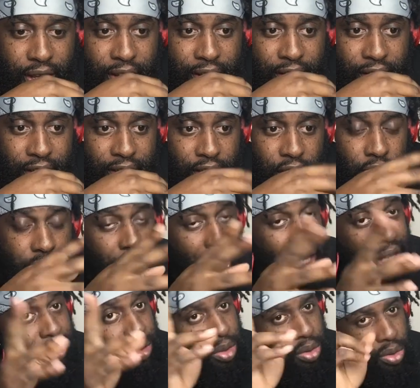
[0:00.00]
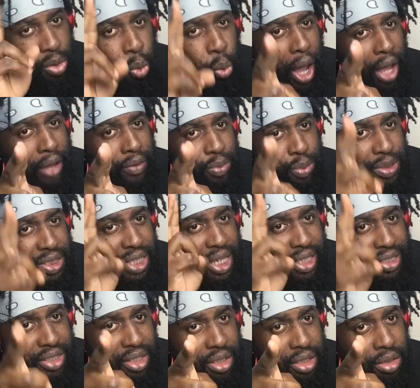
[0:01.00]
like, the wife was
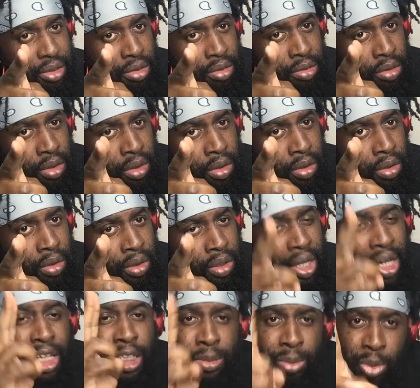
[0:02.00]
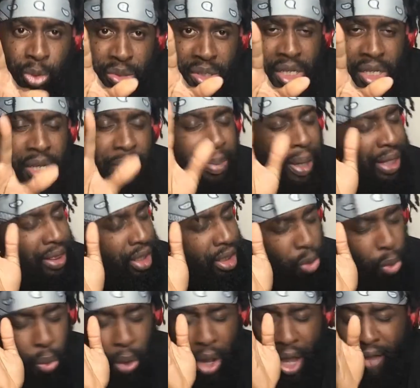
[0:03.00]
excellent. The husband was good, but I think
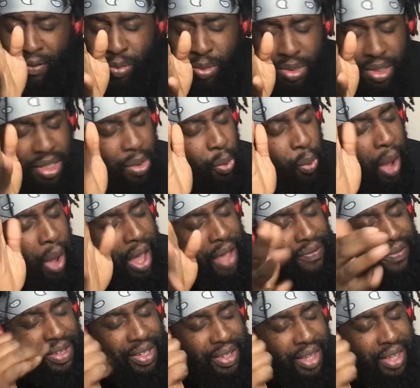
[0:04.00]
the wife and